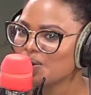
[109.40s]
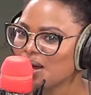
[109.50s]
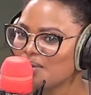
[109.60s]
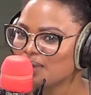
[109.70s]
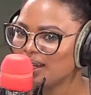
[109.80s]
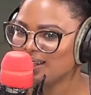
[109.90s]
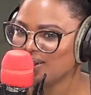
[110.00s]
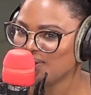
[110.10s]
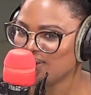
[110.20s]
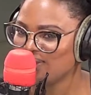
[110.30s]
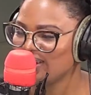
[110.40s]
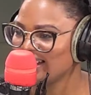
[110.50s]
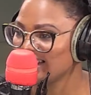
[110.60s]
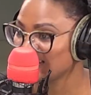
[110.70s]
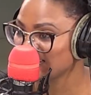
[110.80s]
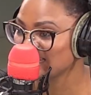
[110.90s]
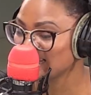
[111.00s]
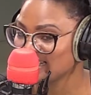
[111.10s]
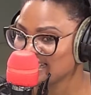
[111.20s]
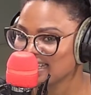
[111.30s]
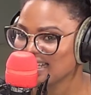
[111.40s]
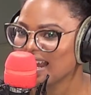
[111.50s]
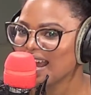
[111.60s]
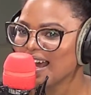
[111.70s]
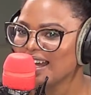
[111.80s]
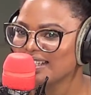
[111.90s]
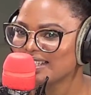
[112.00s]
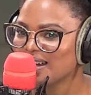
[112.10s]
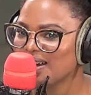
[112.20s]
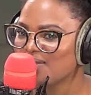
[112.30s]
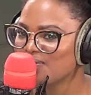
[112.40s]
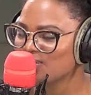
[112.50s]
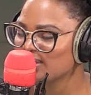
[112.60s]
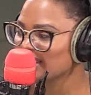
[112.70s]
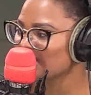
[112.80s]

um, we're really excited. And uh, of course, keep